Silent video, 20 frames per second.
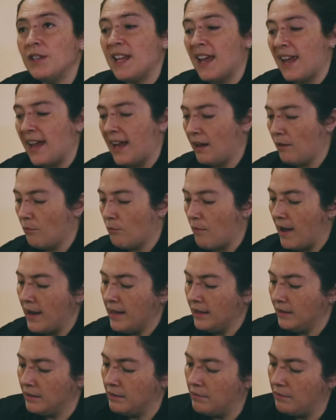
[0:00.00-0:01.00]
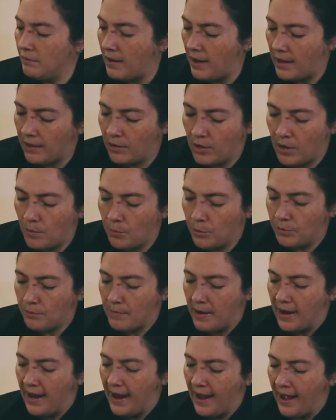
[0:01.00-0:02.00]
the egg white. I'm gonna put
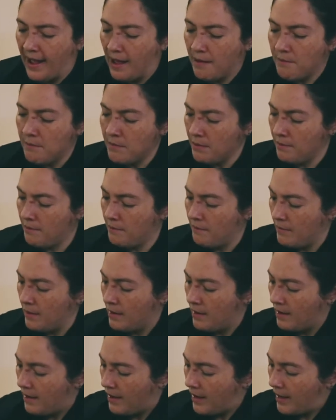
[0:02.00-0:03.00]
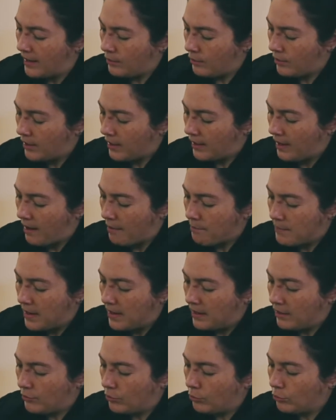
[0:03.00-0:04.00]
my ham. I'm gonna grab my
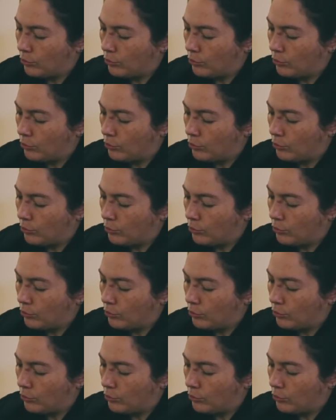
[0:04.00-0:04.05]
little